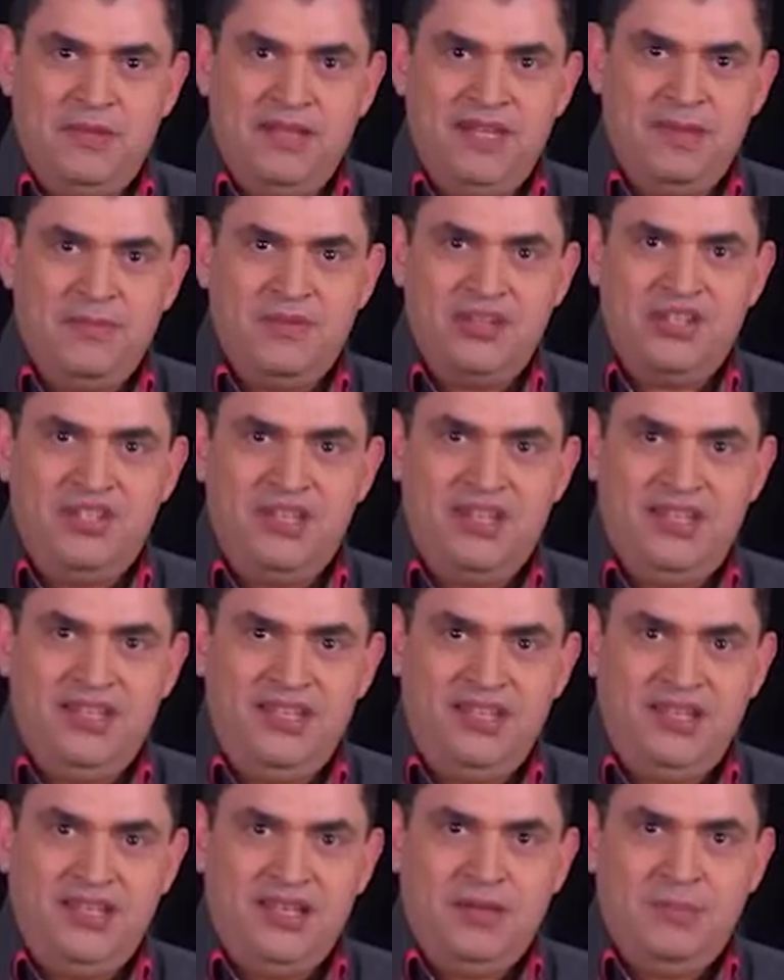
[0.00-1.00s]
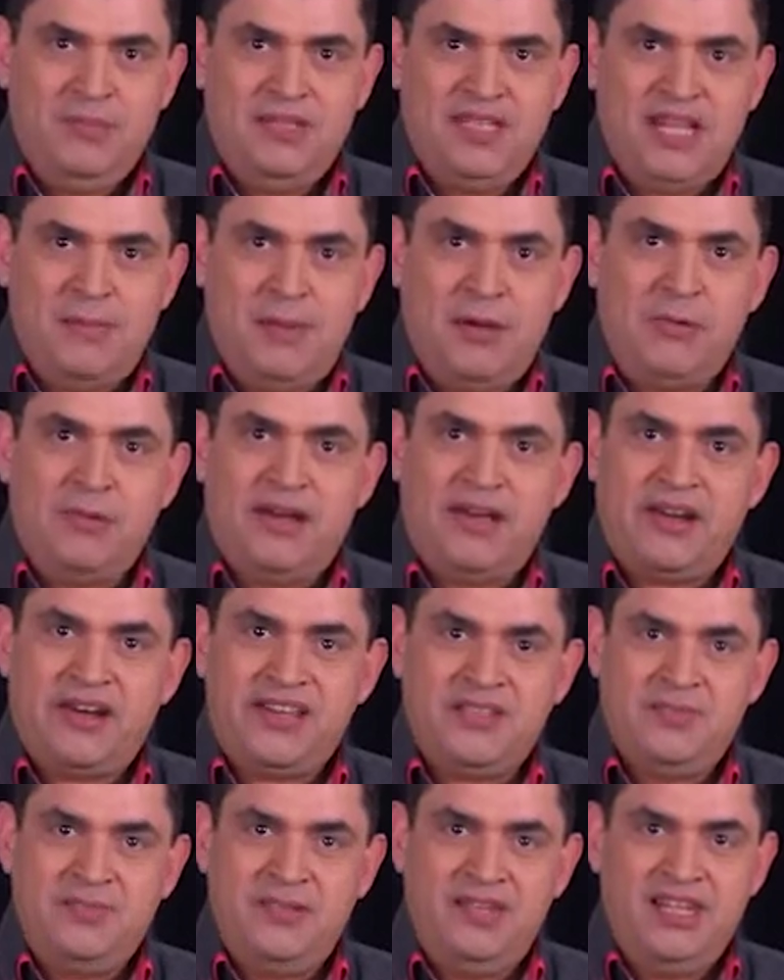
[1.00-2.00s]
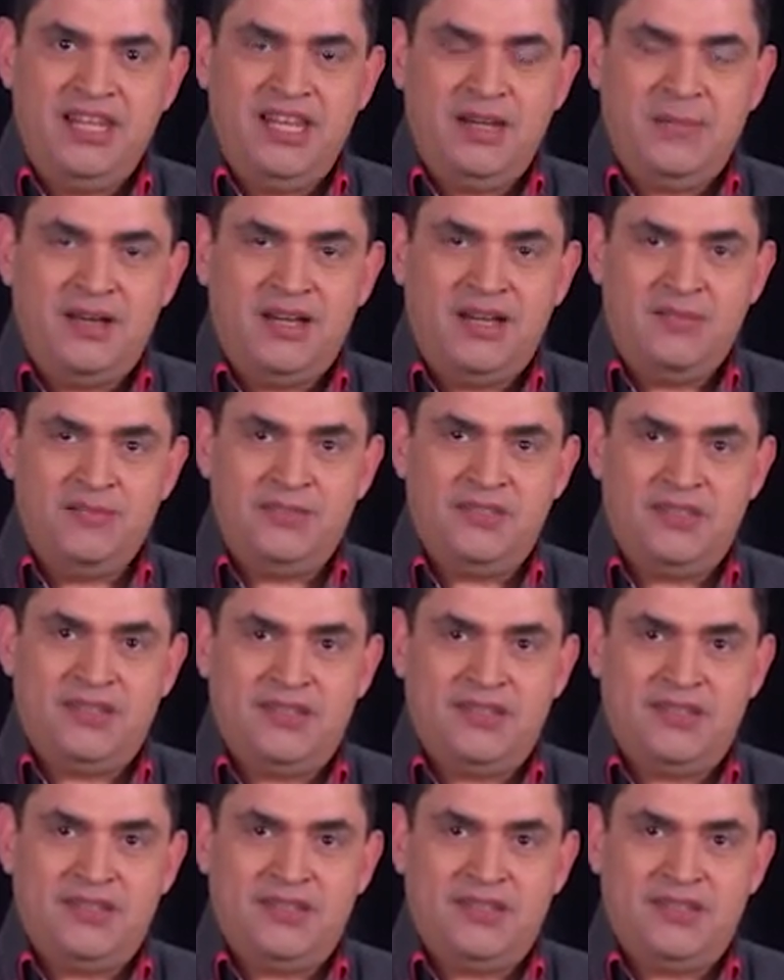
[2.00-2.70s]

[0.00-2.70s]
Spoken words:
for free from the Yamaha Music official site.